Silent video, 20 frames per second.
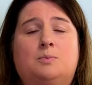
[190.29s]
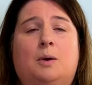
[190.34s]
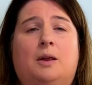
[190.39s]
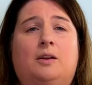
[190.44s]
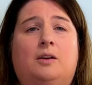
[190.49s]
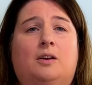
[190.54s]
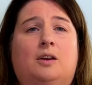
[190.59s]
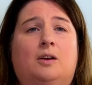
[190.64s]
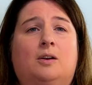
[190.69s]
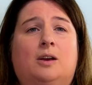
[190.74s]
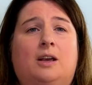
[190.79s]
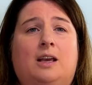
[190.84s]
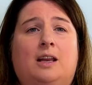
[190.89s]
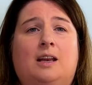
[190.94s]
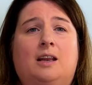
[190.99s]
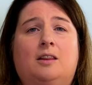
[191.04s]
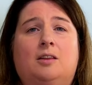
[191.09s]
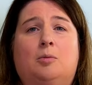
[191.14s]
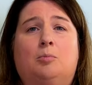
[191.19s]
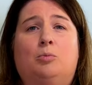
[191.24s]
whether you're
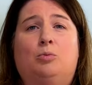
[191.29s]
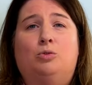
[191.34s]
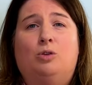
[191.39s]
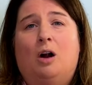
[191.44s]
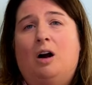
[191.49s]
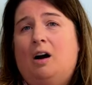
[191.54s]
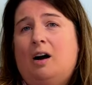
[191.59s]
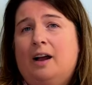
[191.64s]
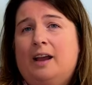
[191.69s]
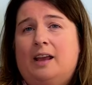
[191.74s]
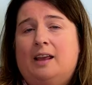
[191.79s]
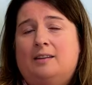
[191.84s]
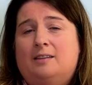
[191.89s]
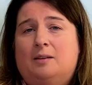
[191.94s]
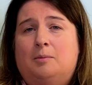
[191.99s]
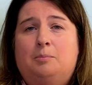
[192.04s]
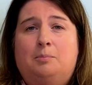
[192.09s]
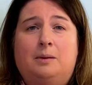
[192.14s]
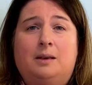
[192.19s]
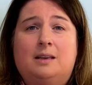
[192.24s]
eating them raw as
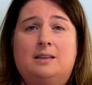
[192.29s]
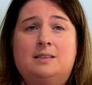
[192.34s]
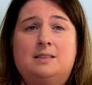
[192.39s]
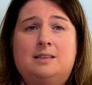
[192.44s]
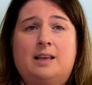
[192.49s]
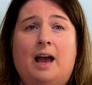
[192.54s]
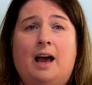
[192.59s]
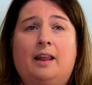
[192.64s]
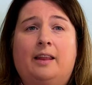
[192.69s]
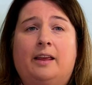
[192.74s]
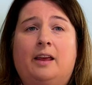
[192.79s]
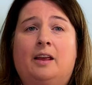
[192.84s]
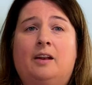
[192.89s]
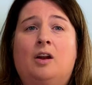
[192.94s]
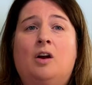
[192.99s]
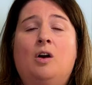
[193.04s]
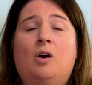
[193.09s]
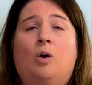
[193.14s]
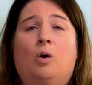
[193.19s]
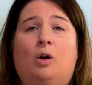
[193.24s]
a beet salad
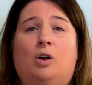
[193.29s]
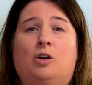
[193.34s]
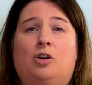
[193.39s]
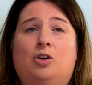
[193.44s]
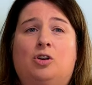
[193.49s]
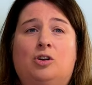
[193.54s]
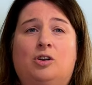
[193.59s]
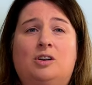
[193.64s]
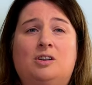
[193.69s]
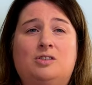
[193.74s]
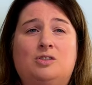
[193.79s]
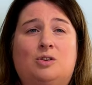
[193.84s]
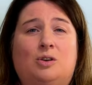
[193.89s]
or cooked,